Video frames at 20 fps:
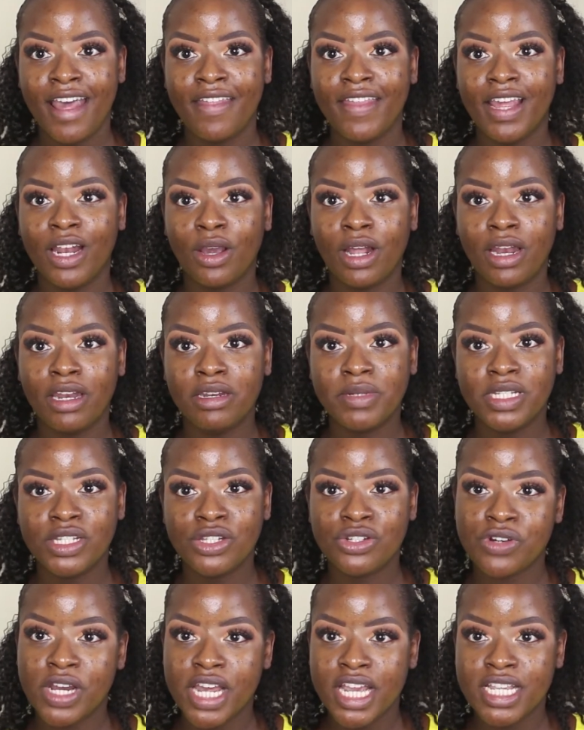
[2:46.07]
They look a little bit
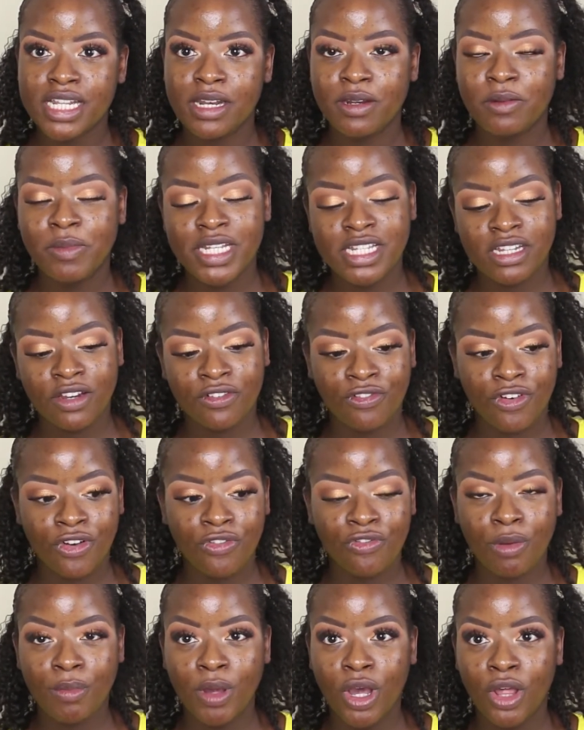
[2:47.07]
strange, a little bit
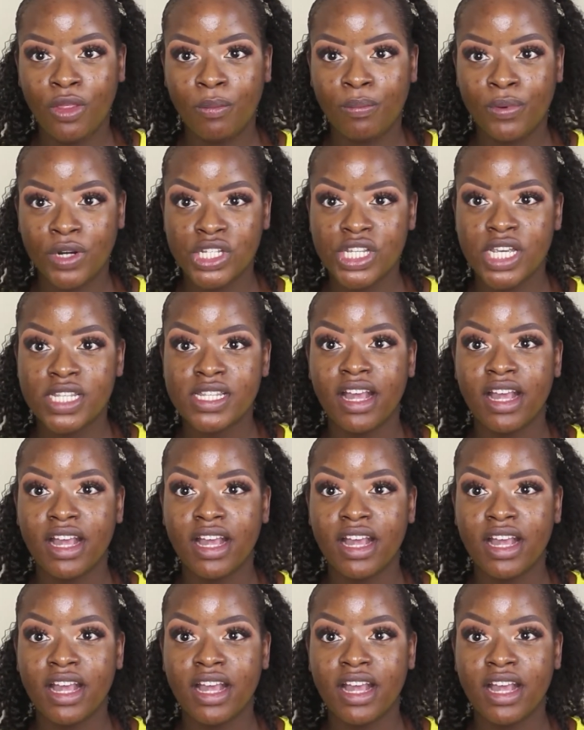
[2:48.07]
different from other brushes,